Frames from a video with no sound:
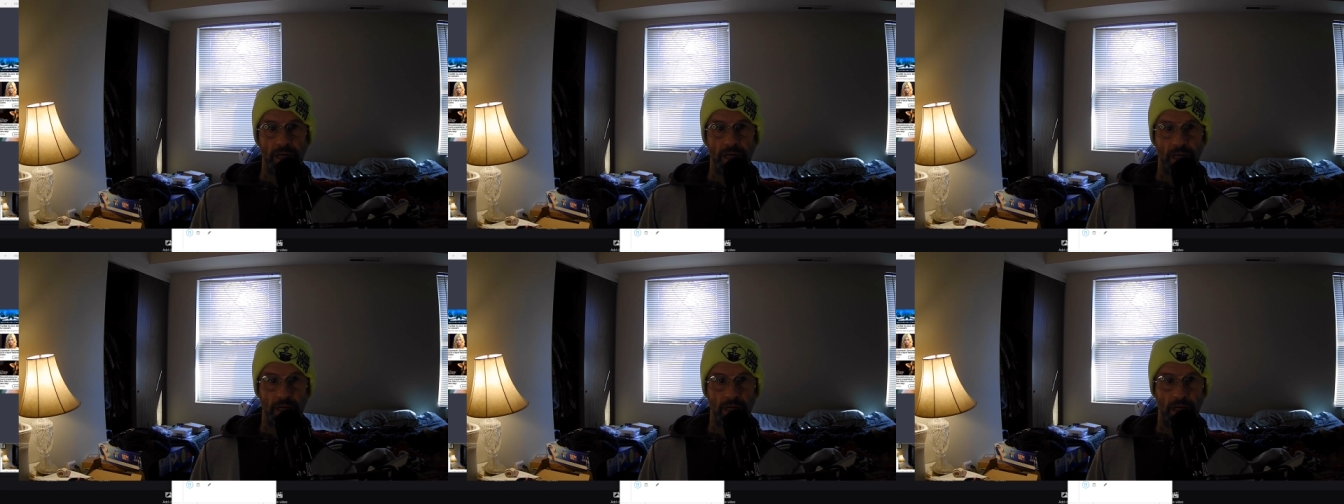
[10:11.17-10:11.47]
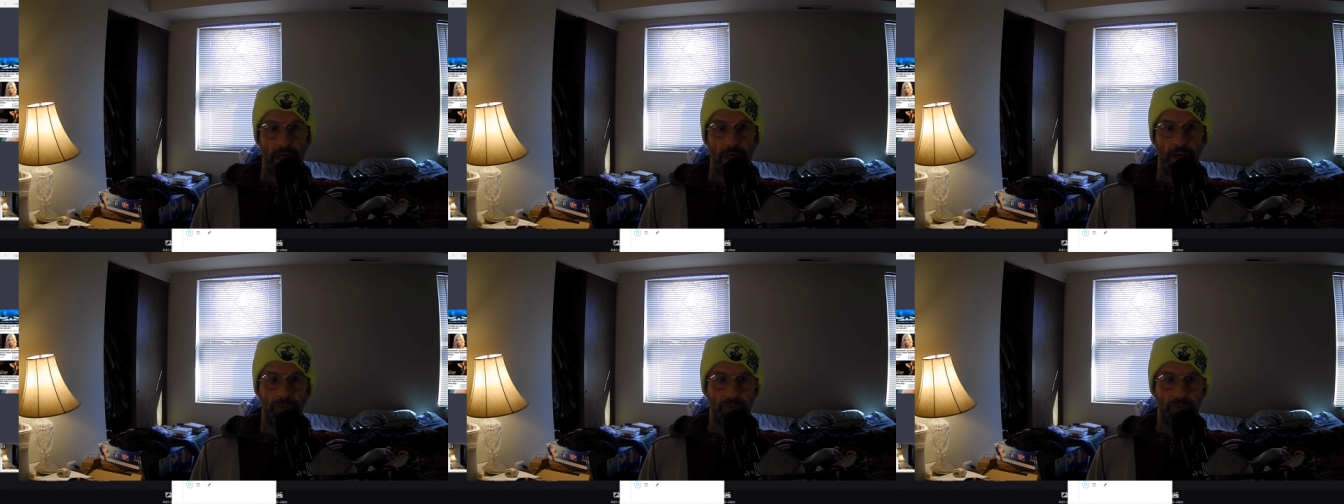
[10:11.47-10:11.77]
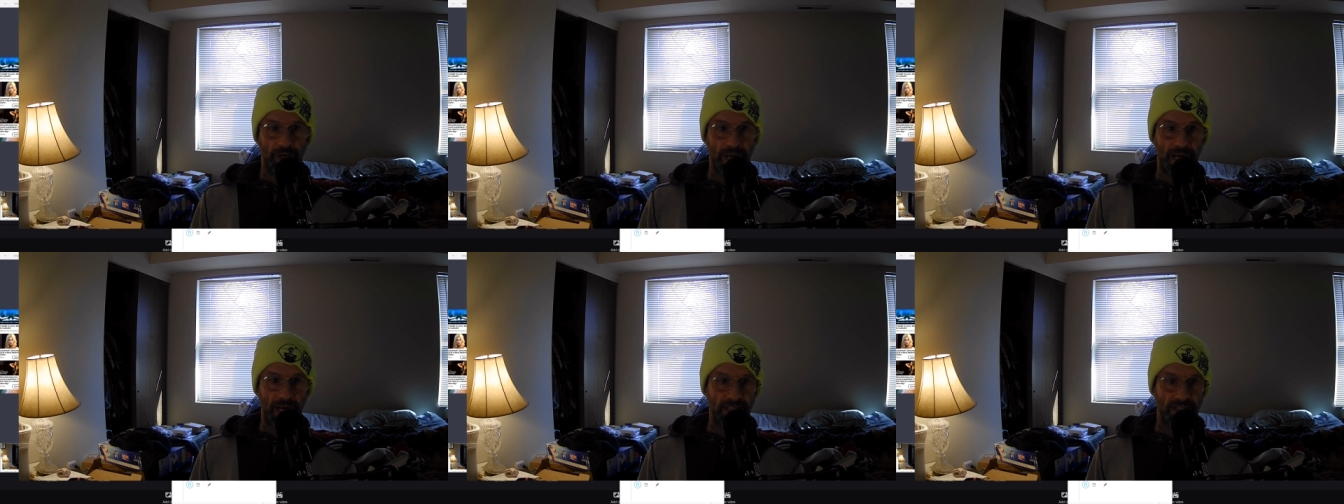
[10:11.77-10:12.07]
uh, other
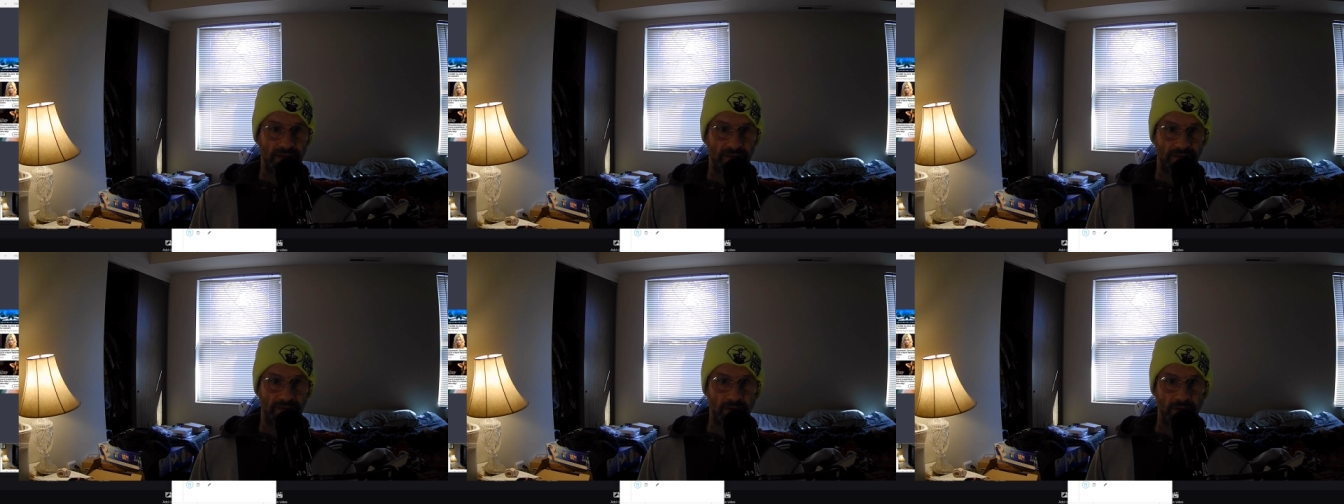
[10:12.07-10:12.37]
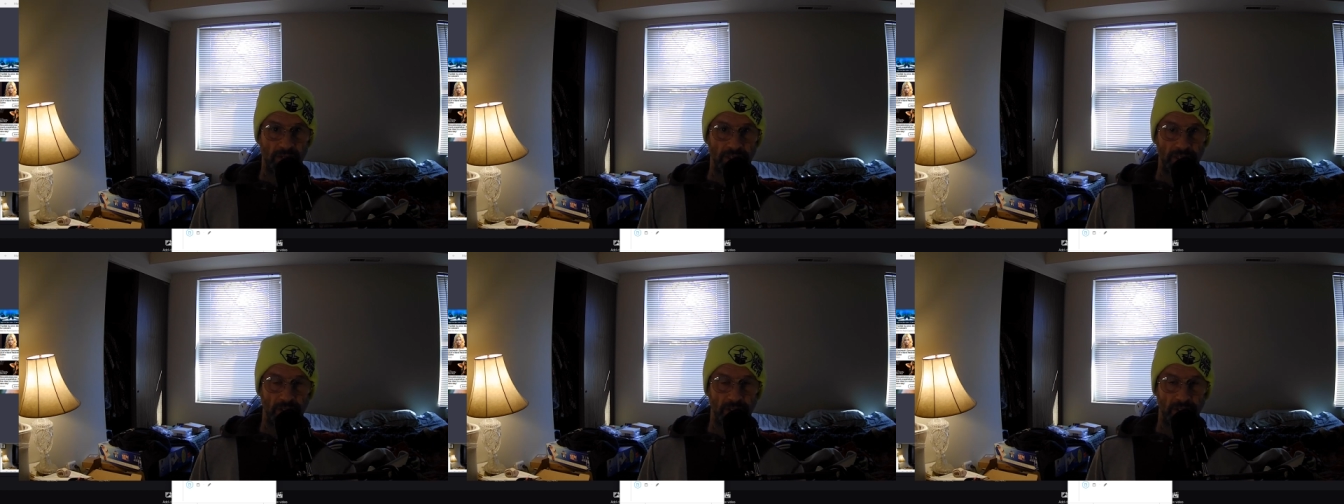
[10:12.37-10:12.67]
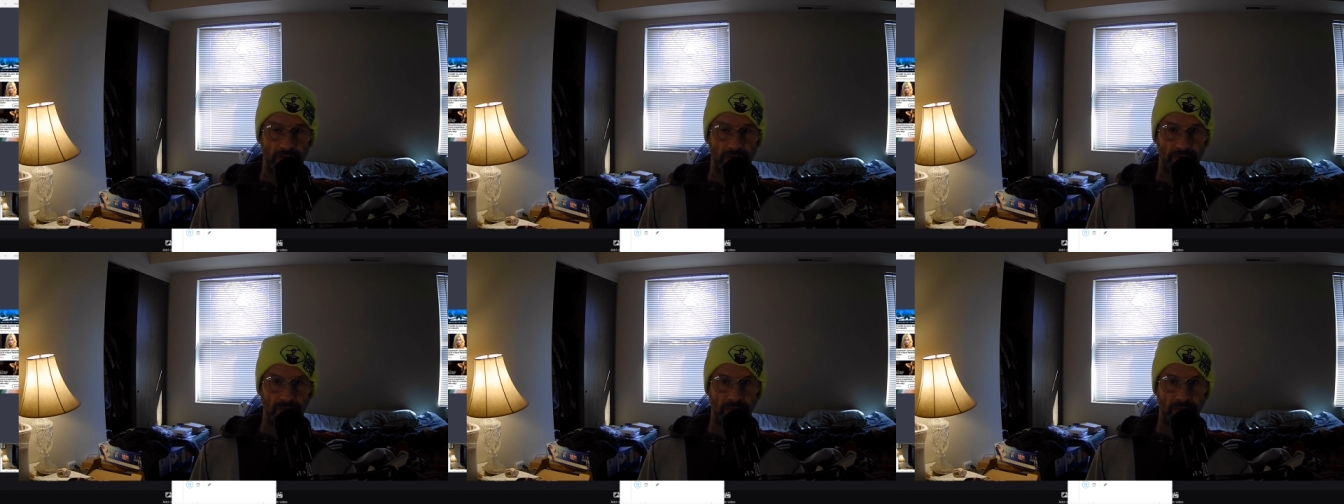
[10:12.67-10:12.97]
kinds of volunteers
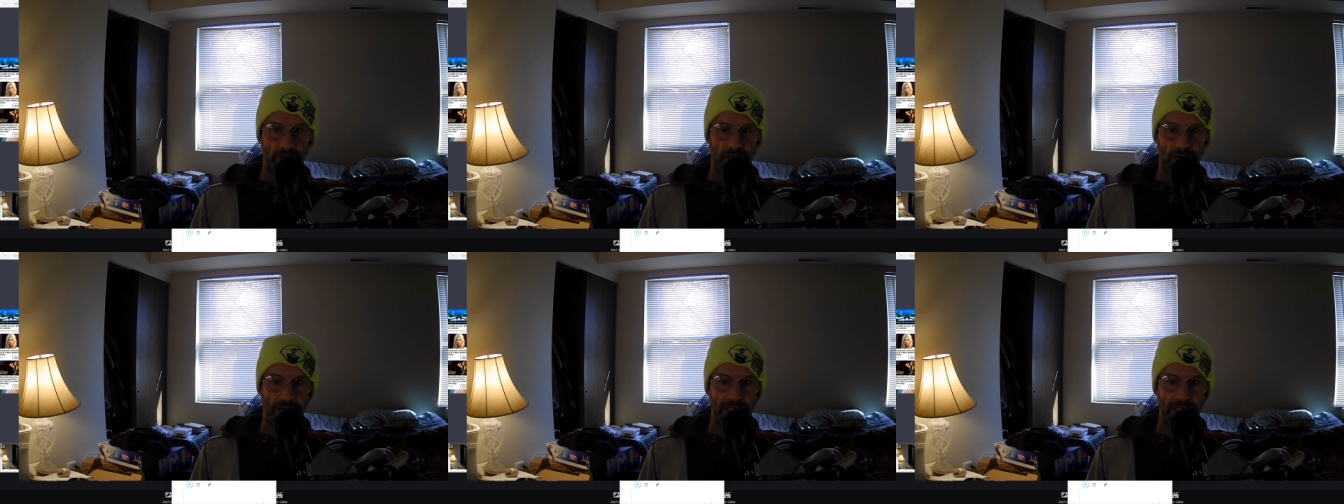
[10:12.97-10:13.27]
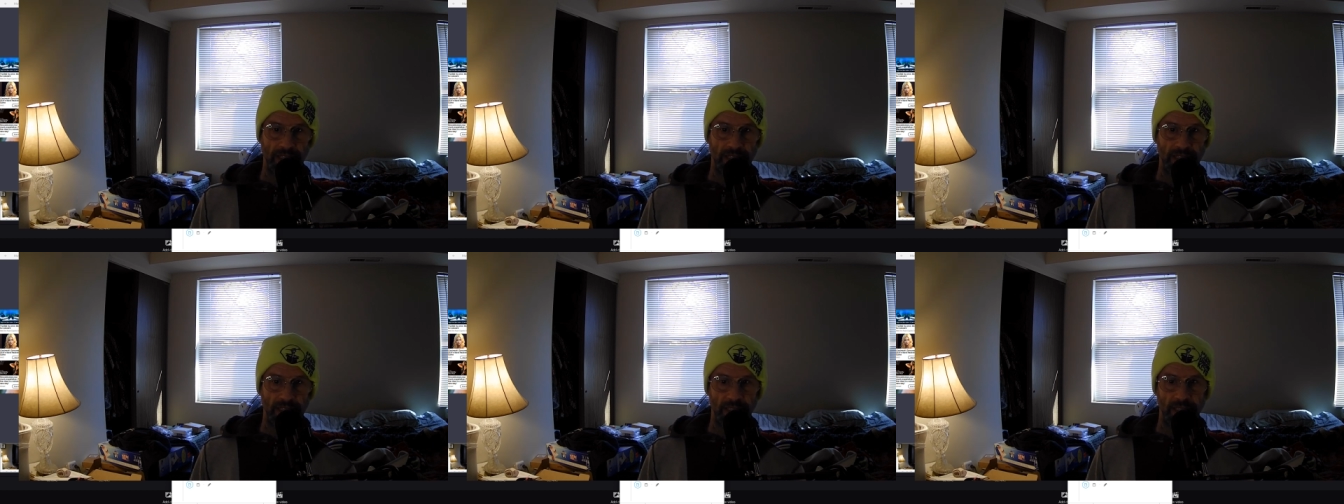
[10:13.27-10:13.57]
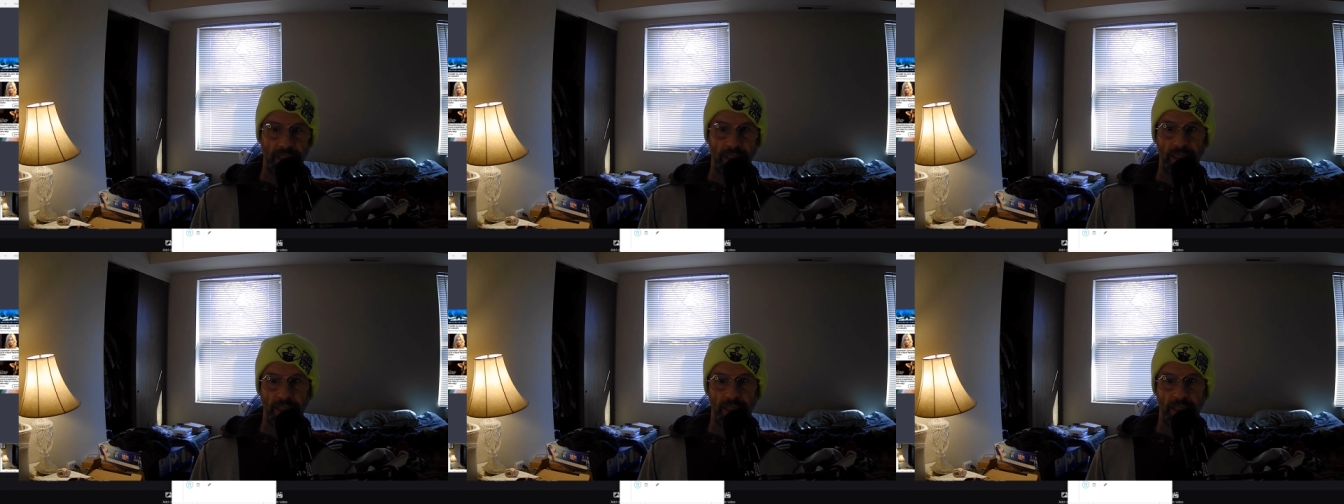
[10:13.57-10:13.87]
for IT,